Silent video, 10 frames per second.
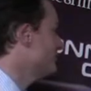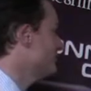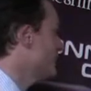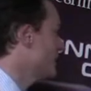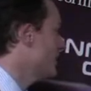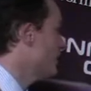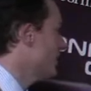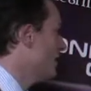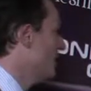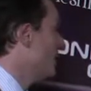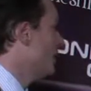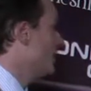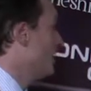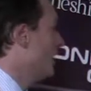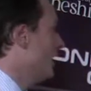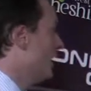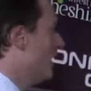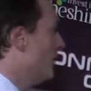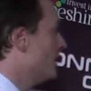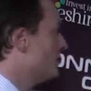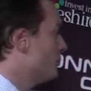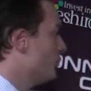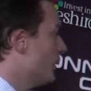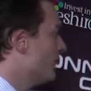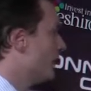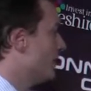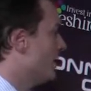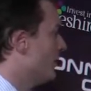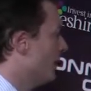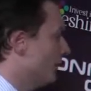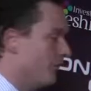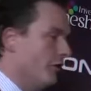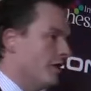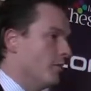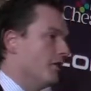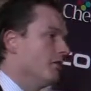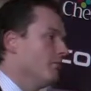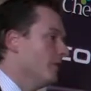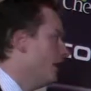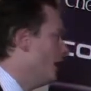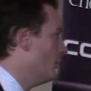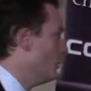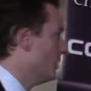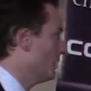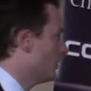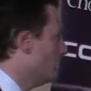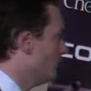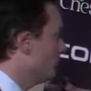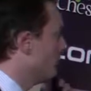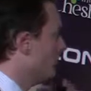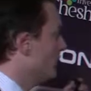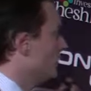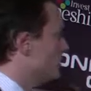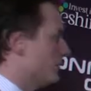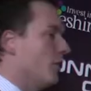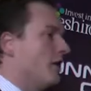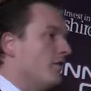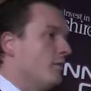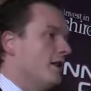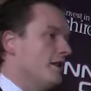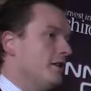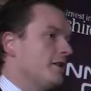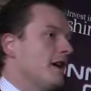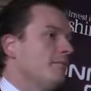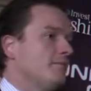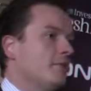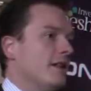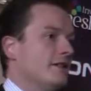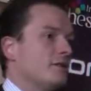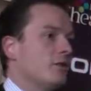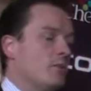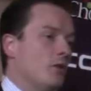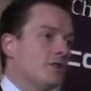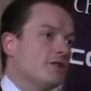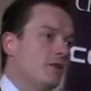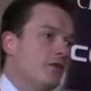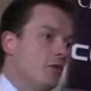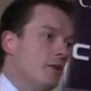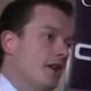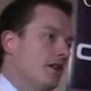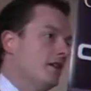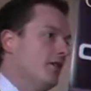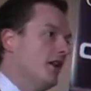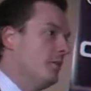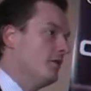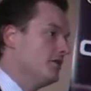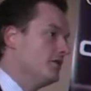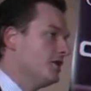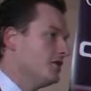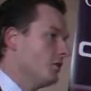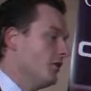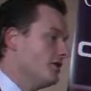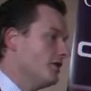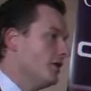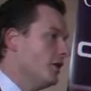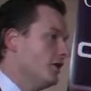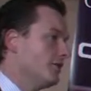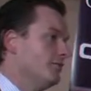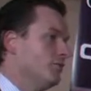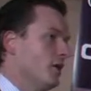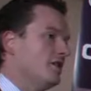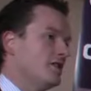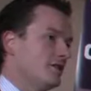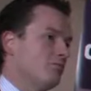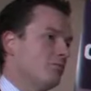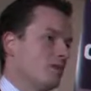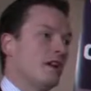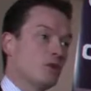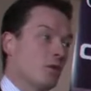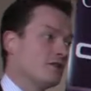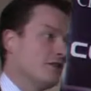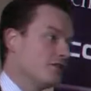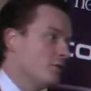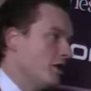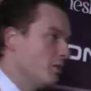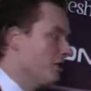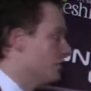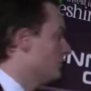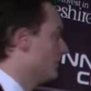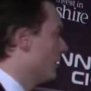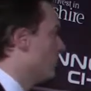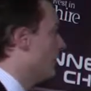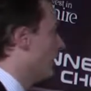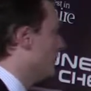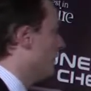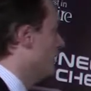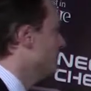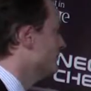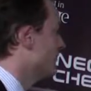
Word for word: I mentioned briefly about the funding model. Um, we've got some money from BDUK. There's 3.24 million available to Cheshire, Warrington and Halton, which is sounds quite a lot of money, but it doesn't go very far.